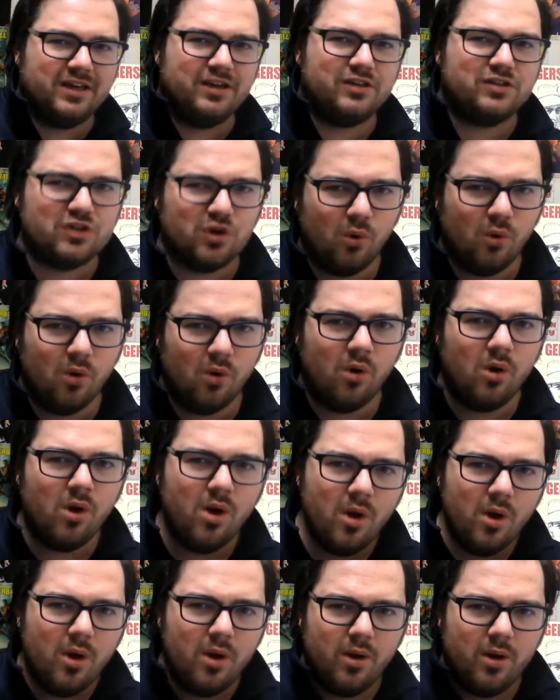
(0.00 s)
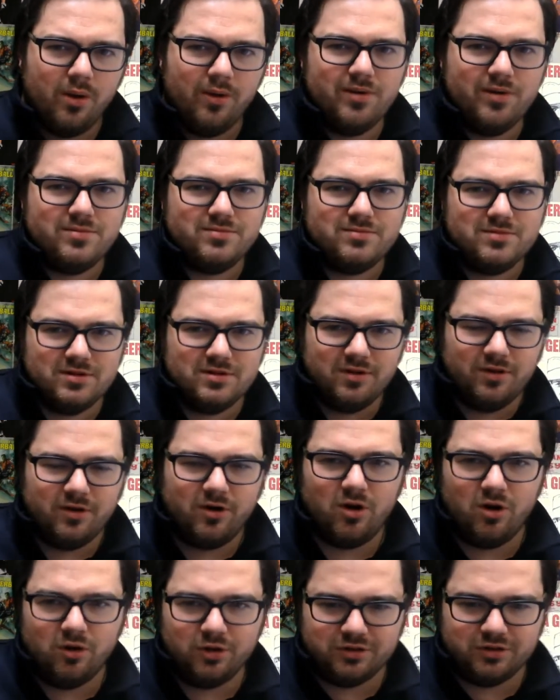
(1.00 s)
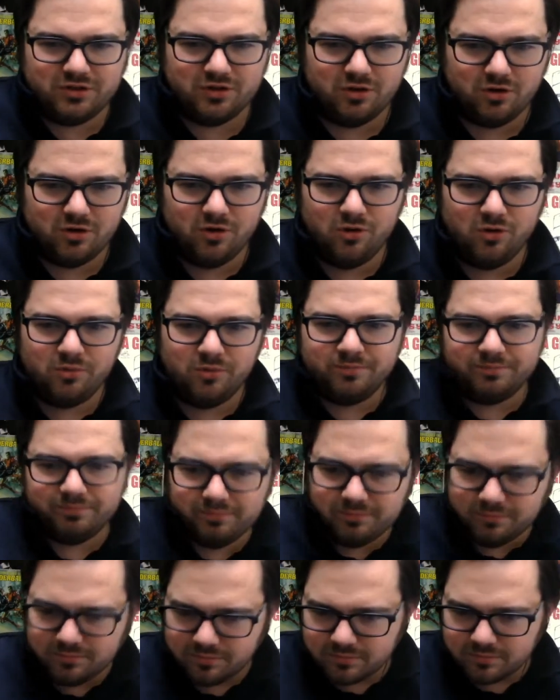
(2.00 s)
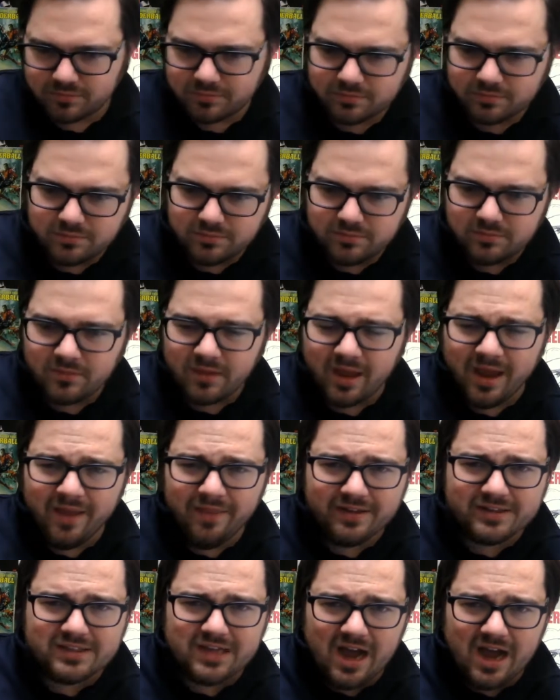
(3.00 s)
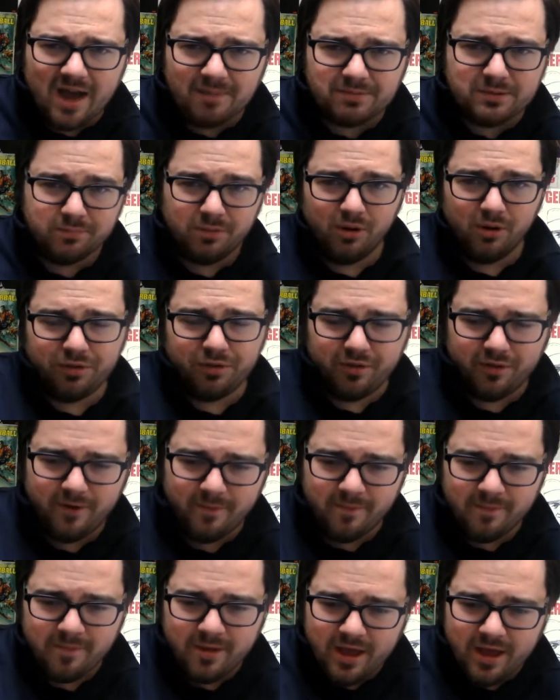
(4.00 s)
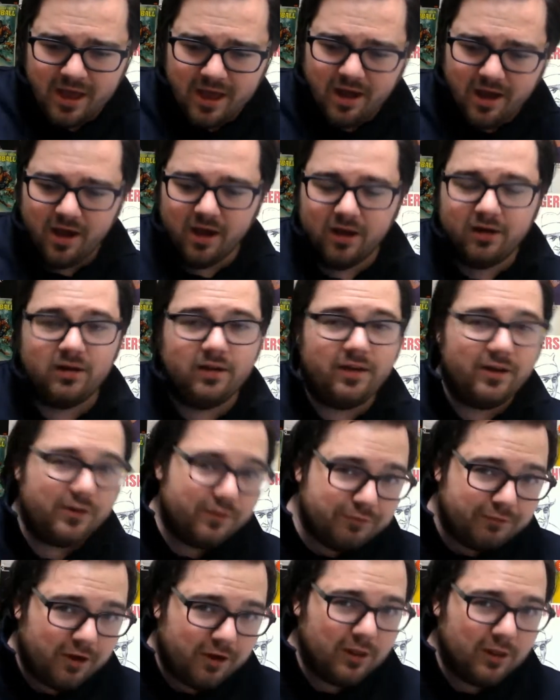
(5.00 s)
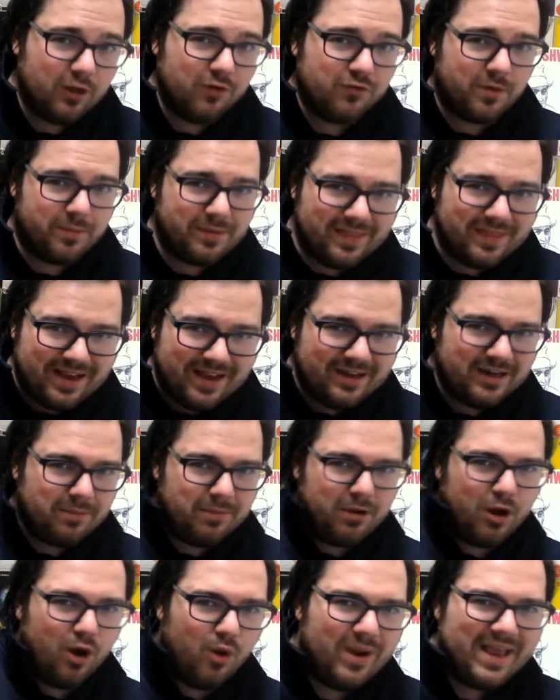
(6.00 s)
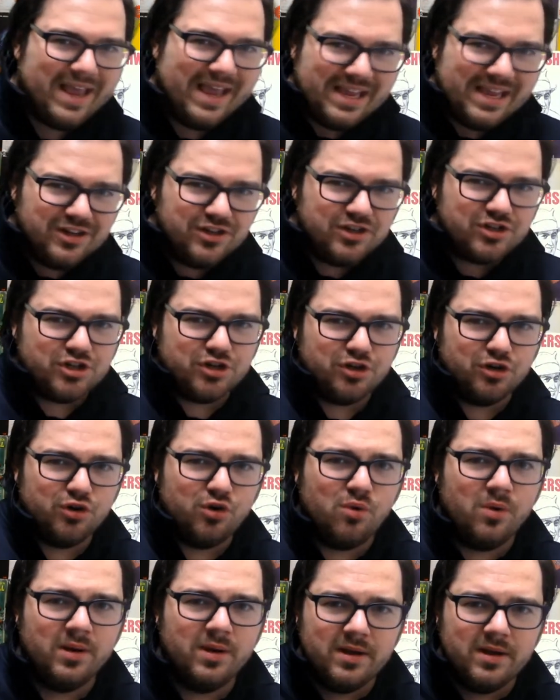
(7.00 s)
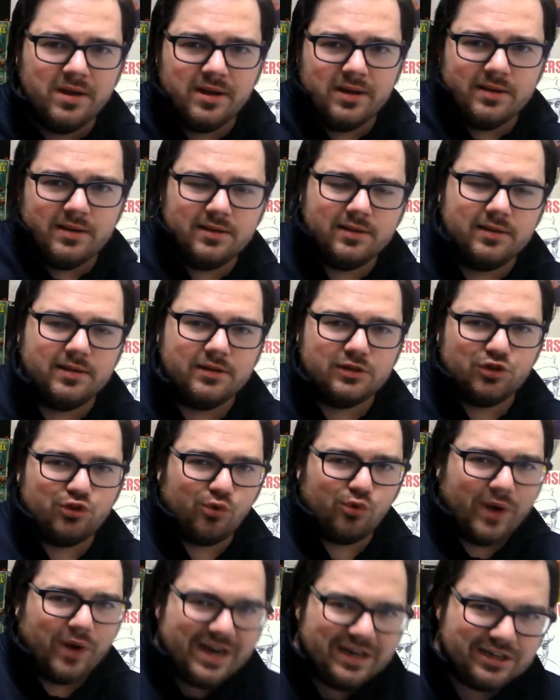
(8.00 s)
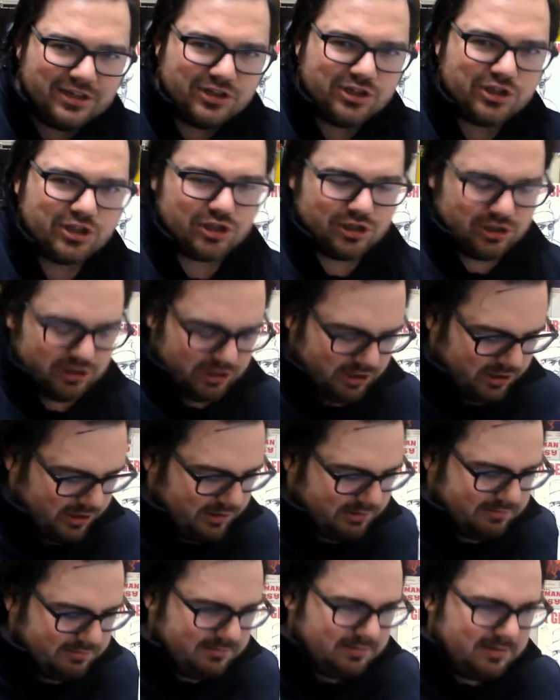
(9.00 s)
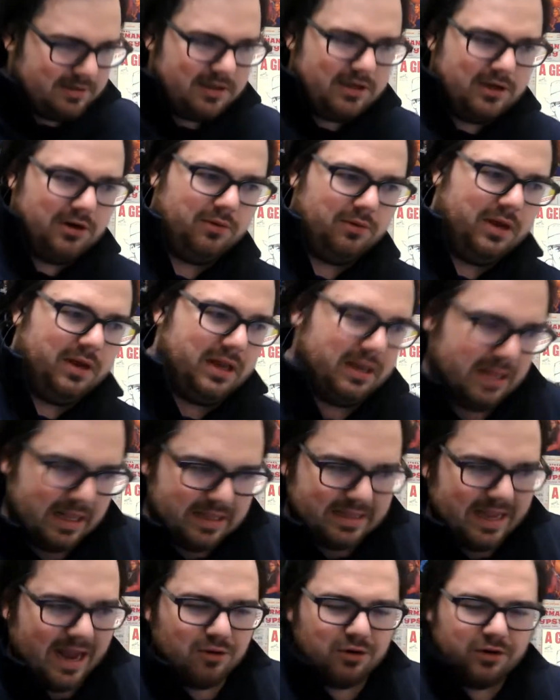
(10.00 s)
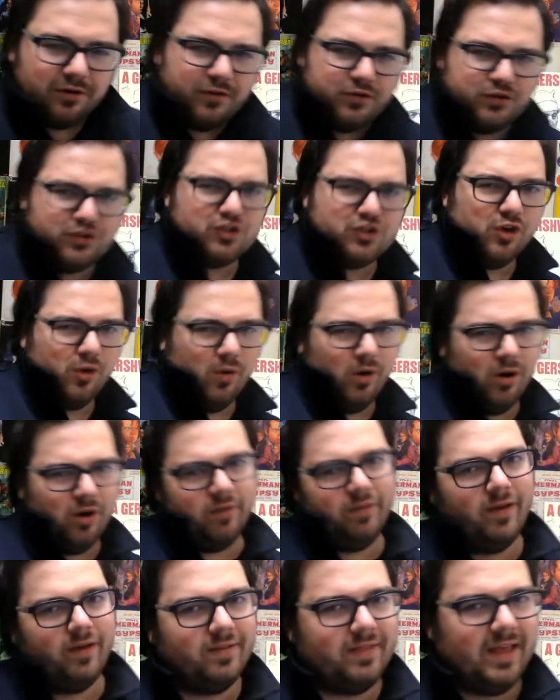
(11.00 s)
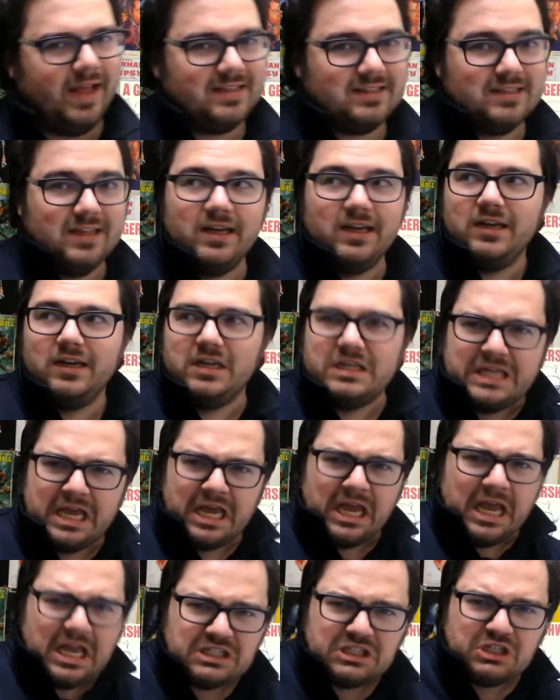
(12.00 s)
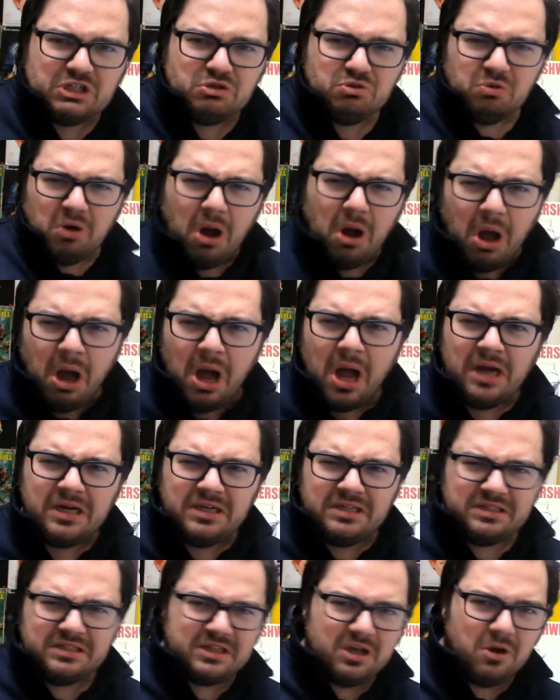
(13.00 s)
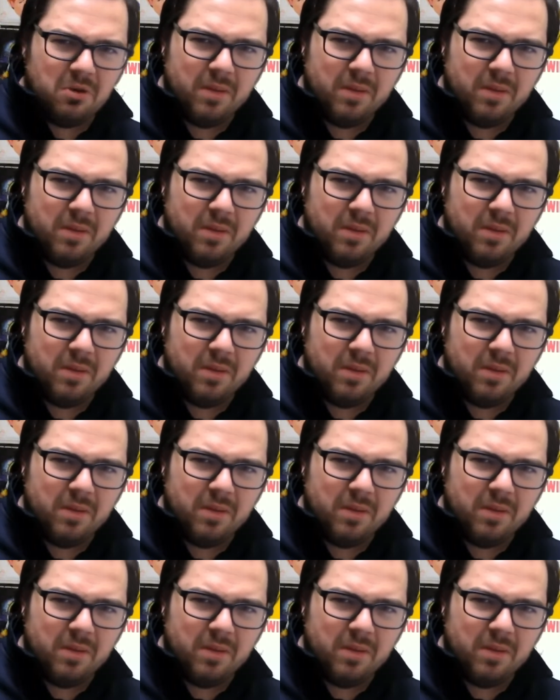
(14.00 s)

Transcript: school, they're all in a circle, and the tops, both of them, and they don't fall over, but they end up going into this drainage, down into the sewer, and like that's it. And he's like, "It's a draw," and he's so